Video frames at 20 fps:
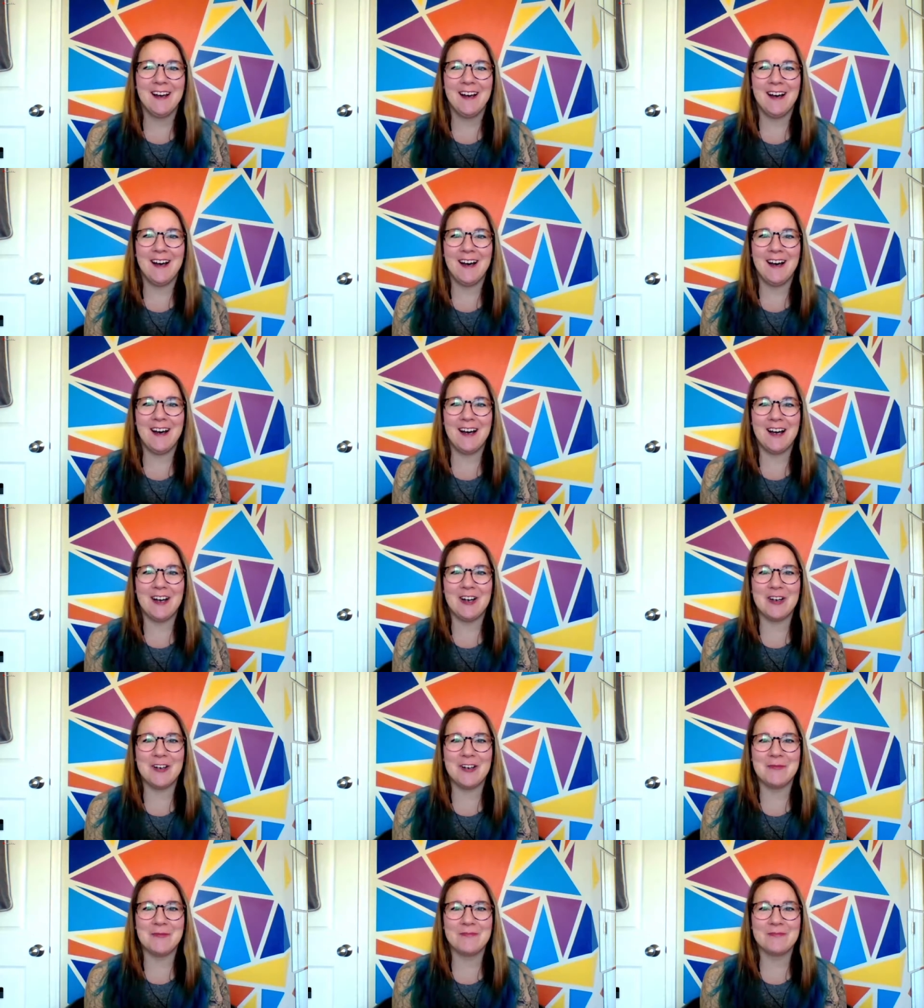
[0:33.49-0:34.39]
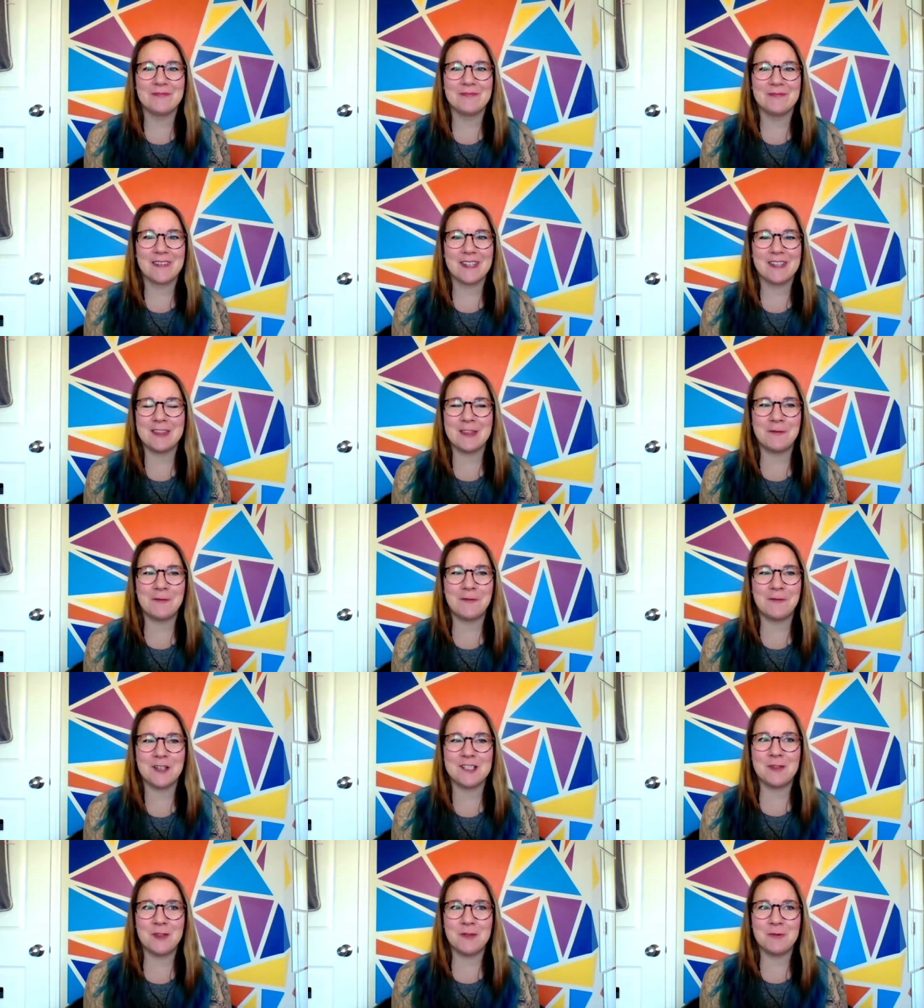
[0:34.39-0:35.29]
The
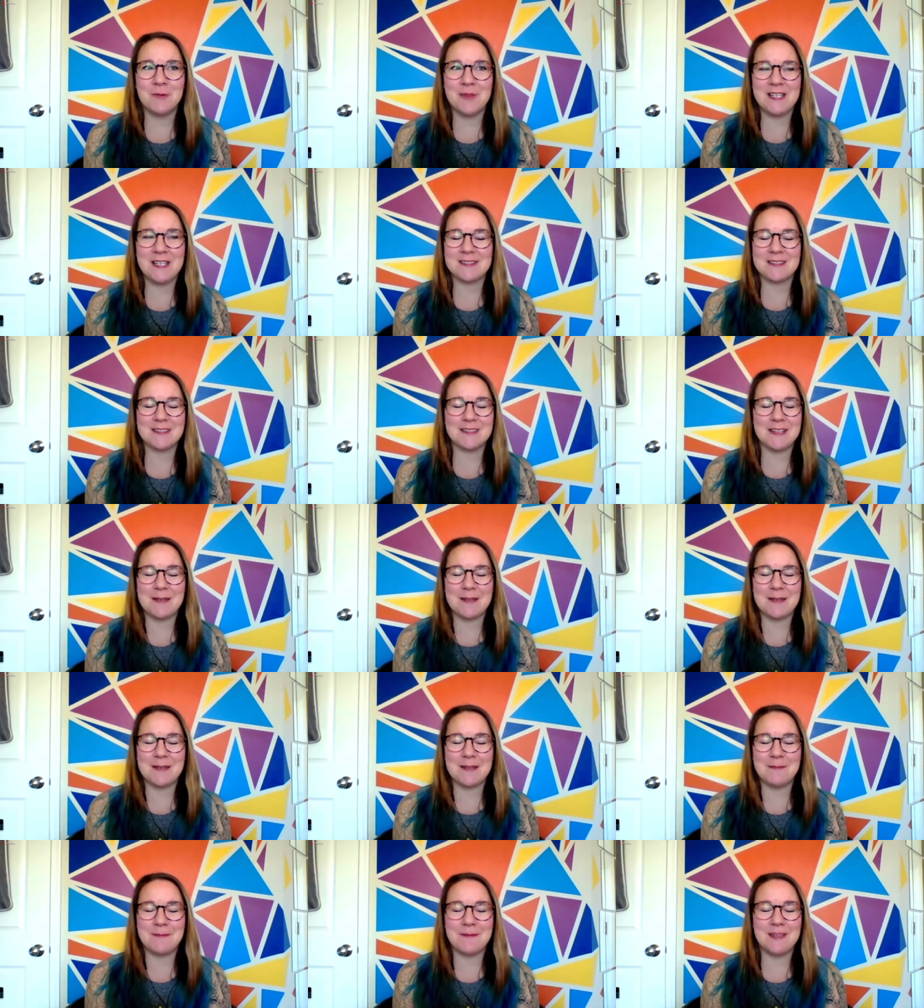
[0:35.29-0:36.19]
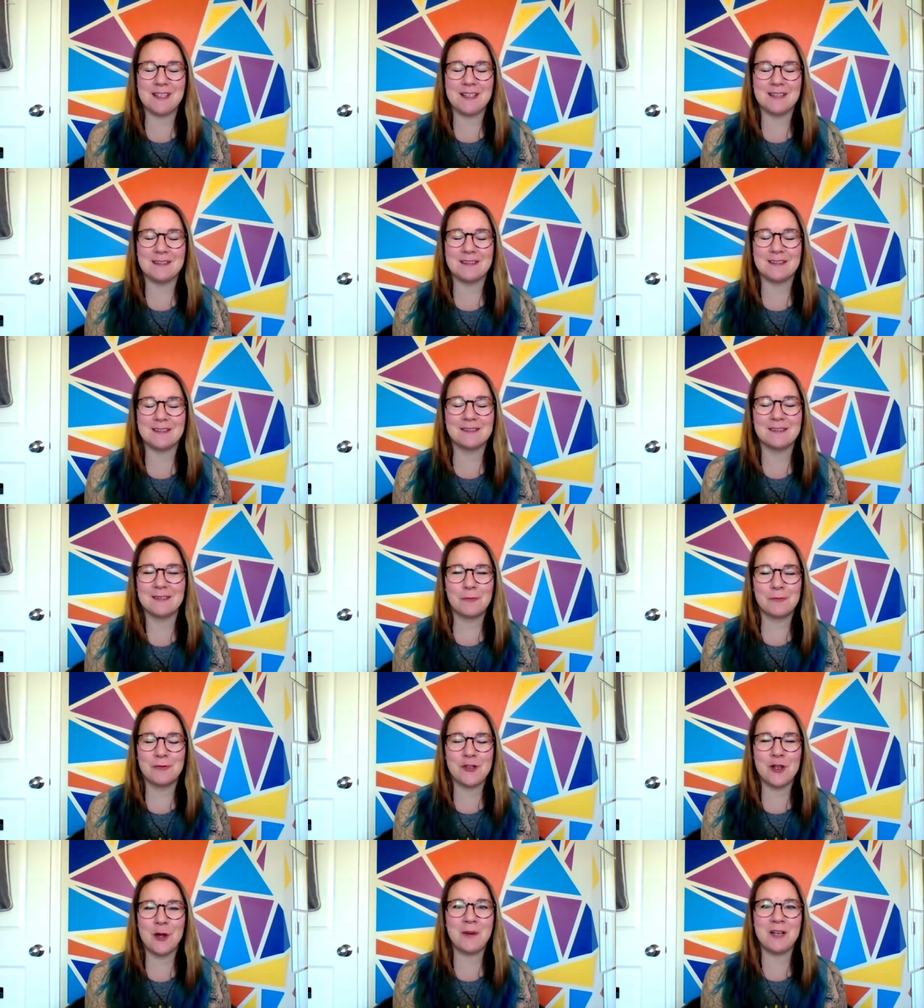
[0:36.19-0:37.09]
first few weeks, I mean,
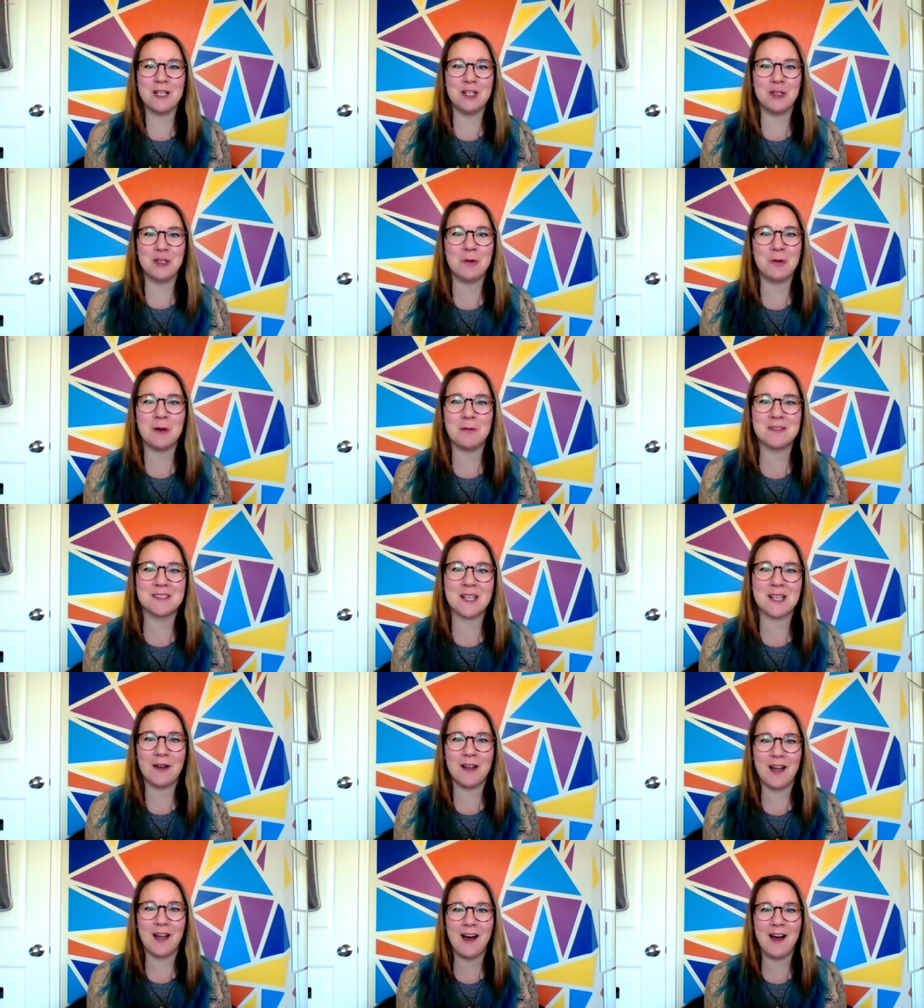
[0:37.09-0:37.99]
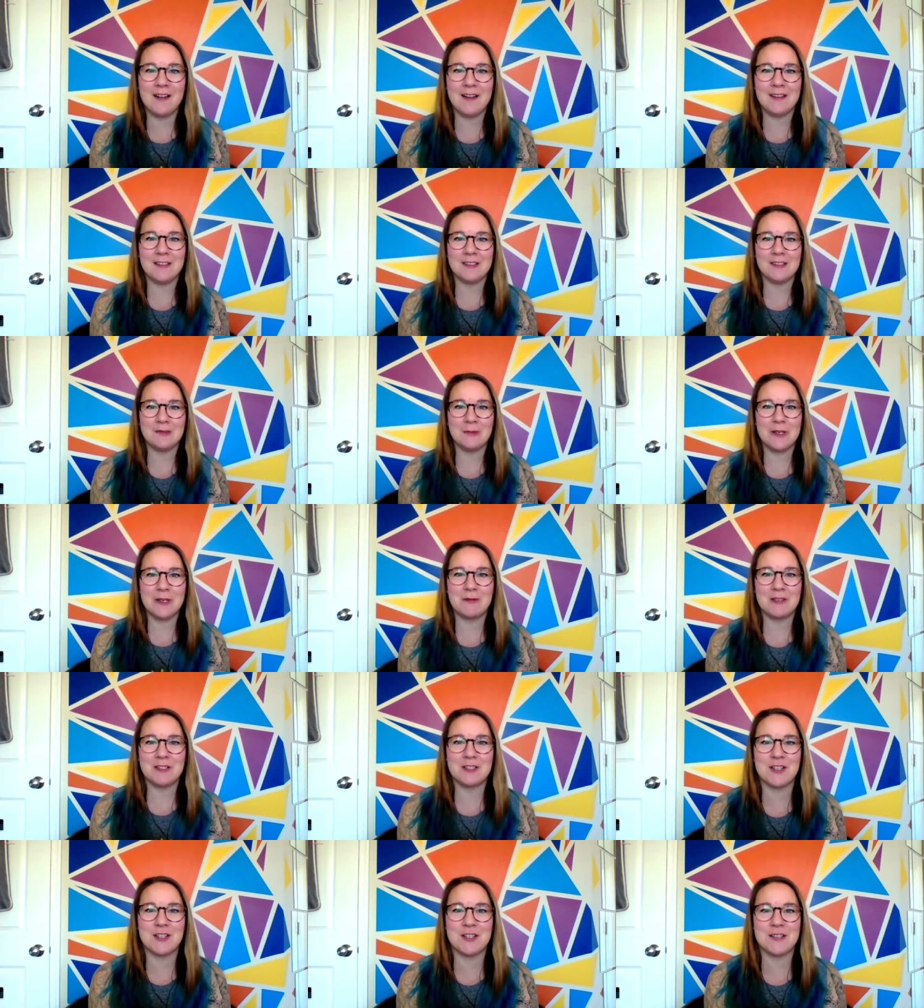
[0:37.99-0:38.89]
nobody knew what was going on, and we were
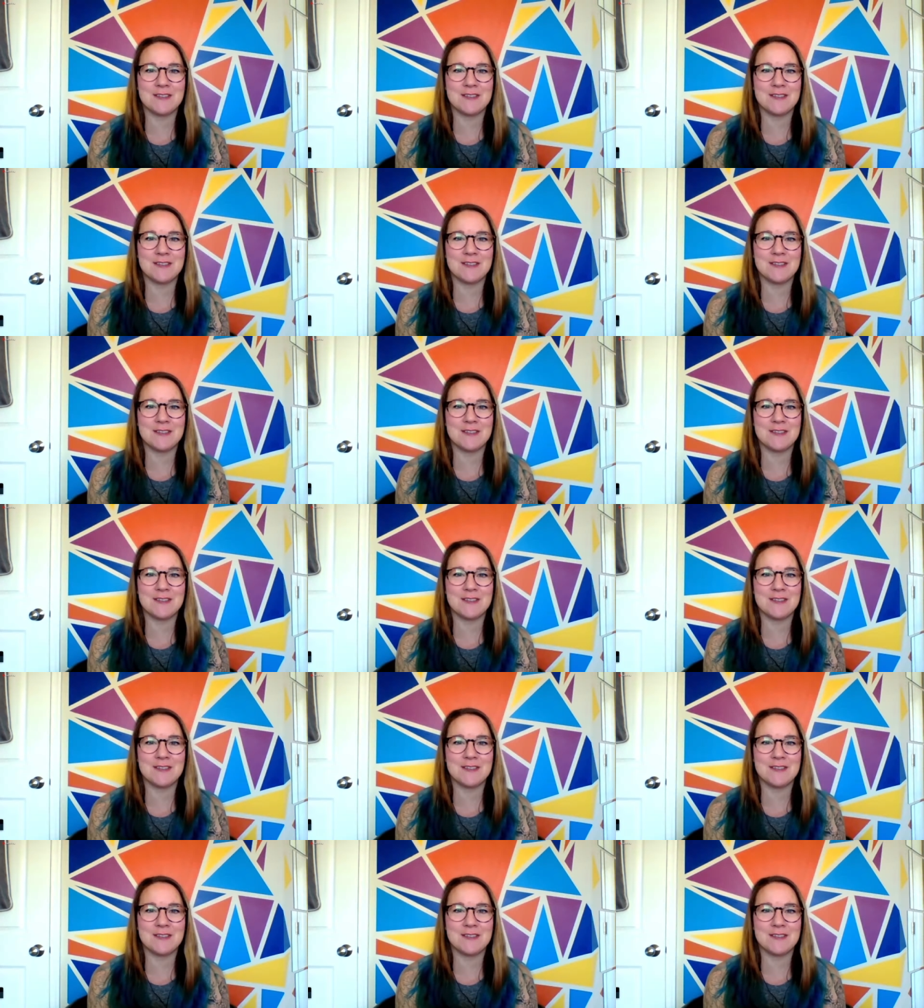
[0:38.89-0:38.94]
just